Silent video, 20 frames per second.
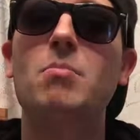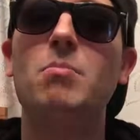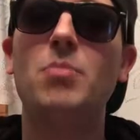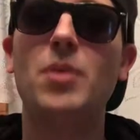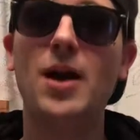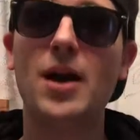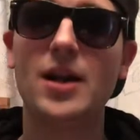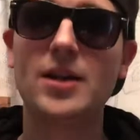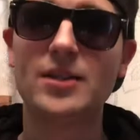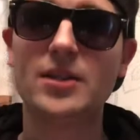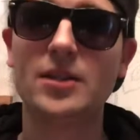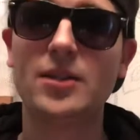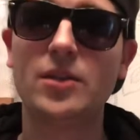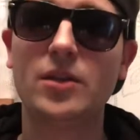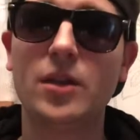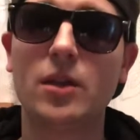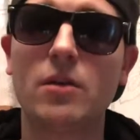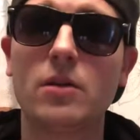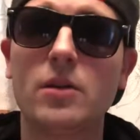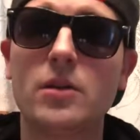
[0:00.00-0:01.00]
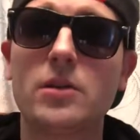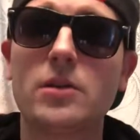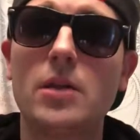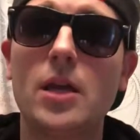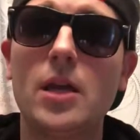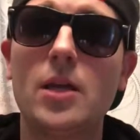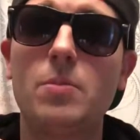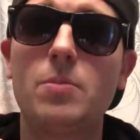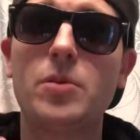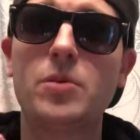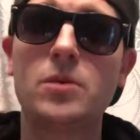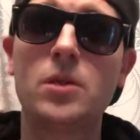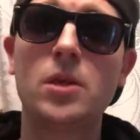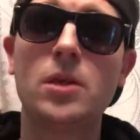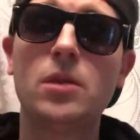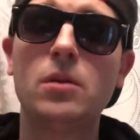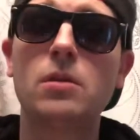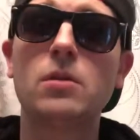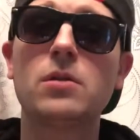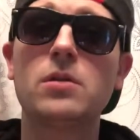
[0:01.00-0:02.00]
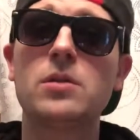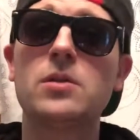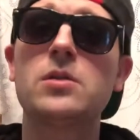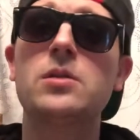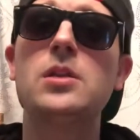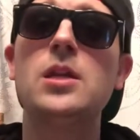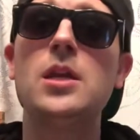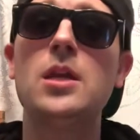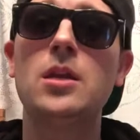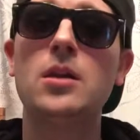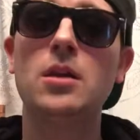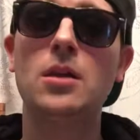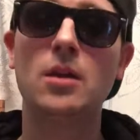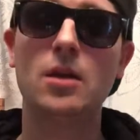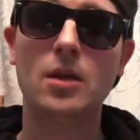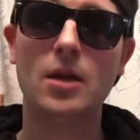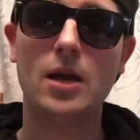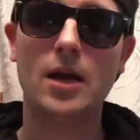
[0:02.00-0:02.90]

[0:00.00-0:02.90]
But there is a particular scene,